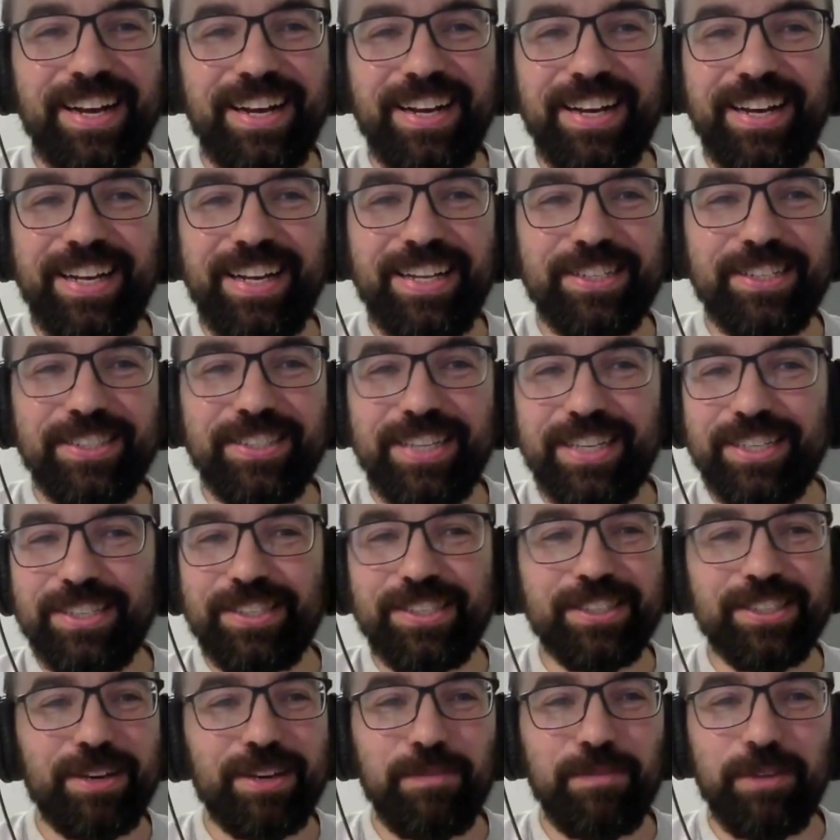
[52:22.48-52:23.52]

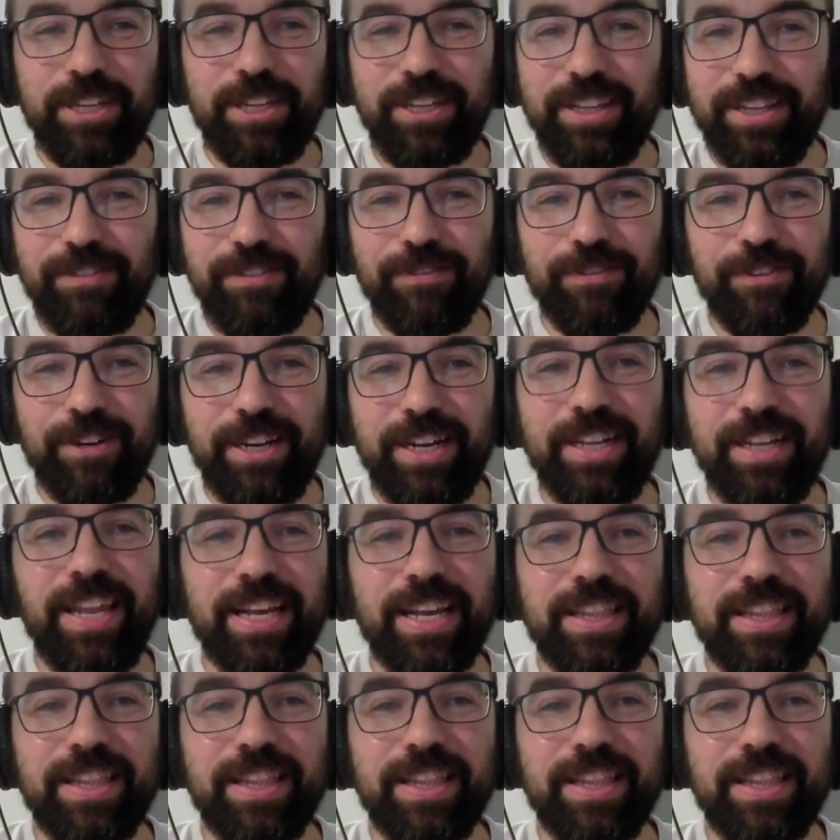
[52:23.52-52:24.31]
it's completely free.